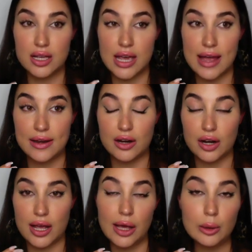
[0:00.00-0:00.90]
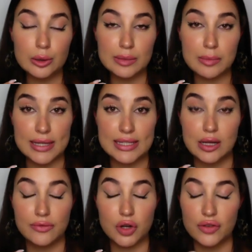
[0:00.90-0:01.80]
It killed my
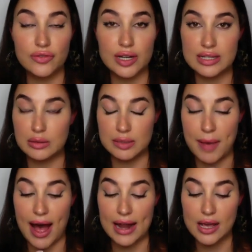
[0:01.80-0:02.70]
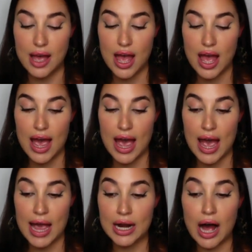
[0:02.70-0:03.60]
self-confidence. It was bad.
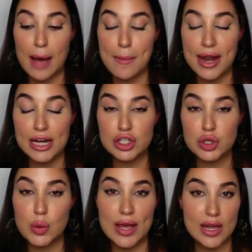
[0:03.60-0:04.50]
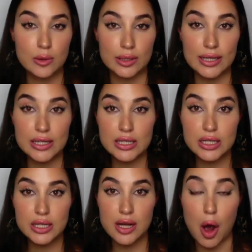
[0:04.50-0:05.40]
And I managed to heal
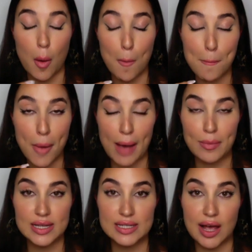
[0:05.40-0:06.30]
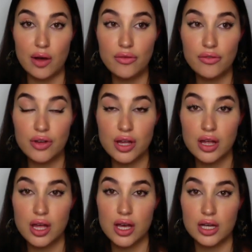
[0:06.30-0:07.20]
it by myself,
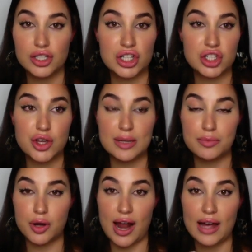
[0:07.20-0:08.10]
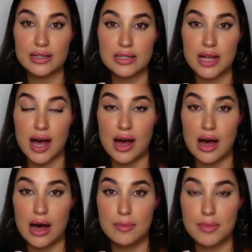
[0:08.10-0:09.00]
just using products
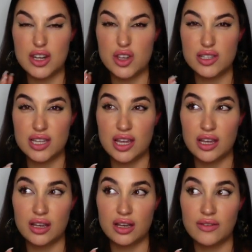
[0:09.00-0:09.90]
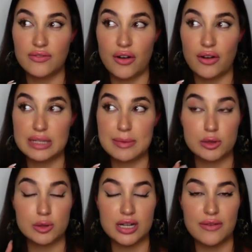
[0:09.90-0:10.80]
and using very
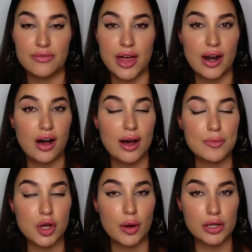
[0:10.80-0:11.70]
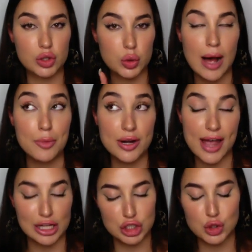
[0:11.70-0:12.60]
special stuff that I'm going to bring
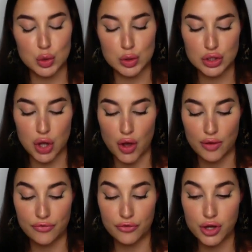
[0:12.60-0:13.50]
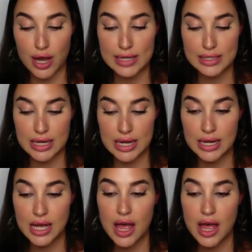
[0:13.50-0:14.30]
out soon. So if you guys need